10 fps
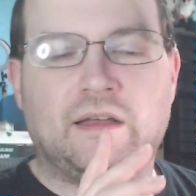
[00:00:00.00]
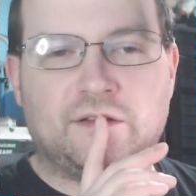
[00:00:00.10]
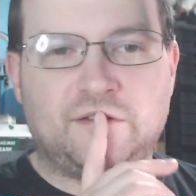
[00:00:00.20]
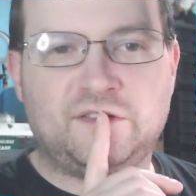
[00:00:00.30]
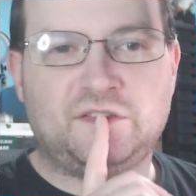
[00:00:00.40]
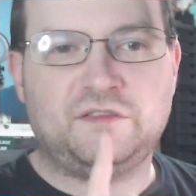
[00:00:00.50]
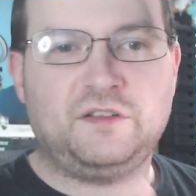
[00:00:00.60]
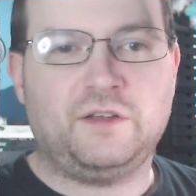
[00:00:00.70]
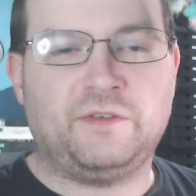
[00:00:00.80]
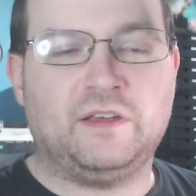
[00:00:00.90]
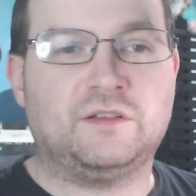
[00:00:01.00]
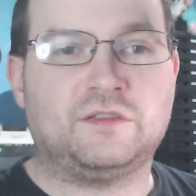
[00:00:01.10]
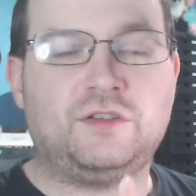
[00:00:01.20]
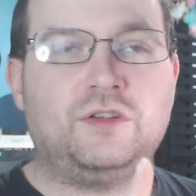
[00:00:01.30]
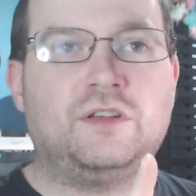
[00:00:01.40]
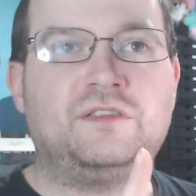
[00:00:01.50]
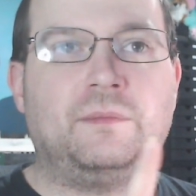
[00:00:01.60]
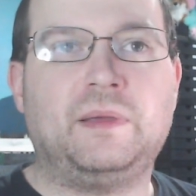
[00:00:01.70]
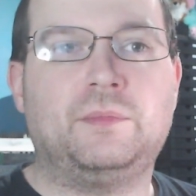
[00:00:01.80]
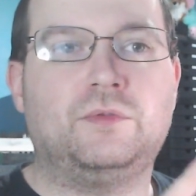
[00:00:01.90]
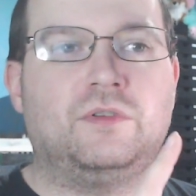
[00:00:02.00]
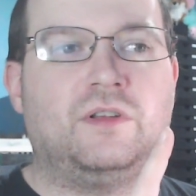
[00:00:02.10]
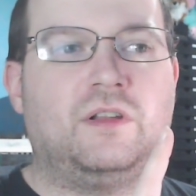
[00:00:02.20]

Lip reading: a slight thing, because I do know some people